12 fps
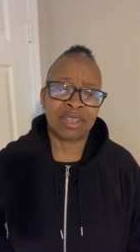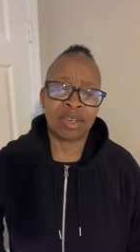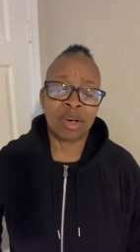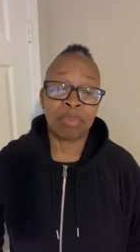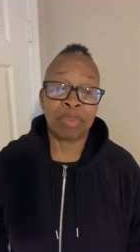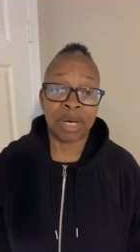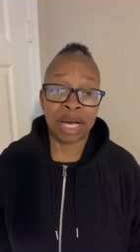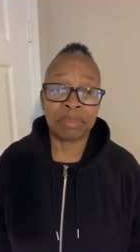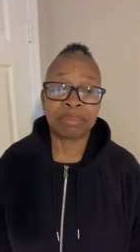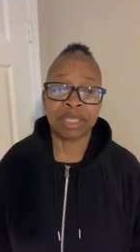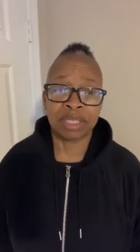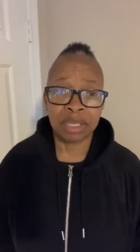Or
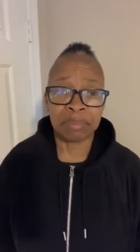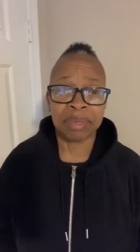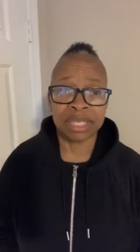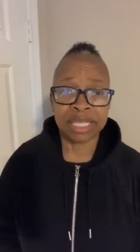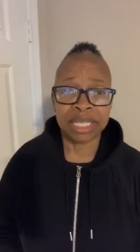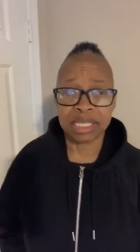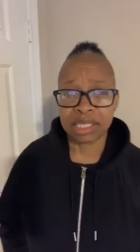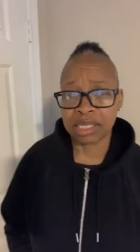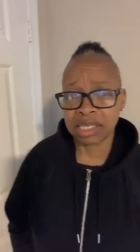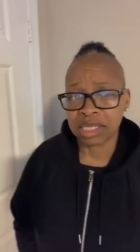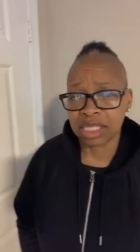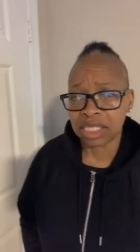perhaps it's somebody
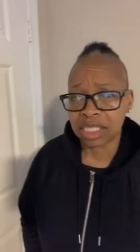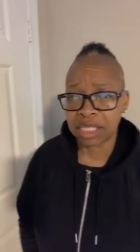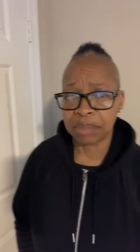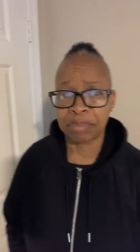else's.